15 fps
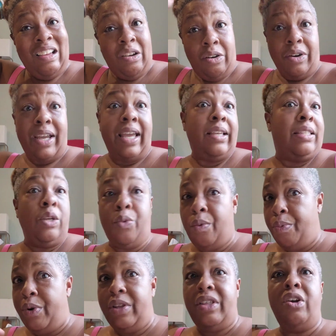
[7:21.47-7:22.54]
Okay, so we're
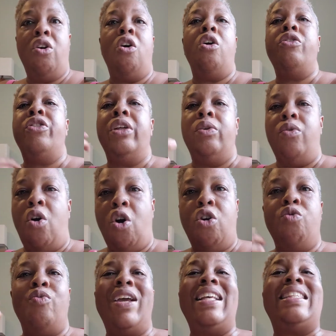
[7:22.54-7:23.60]
breathing hard. The
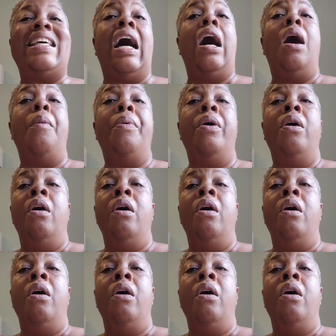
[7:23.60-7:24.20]
heart rate's up.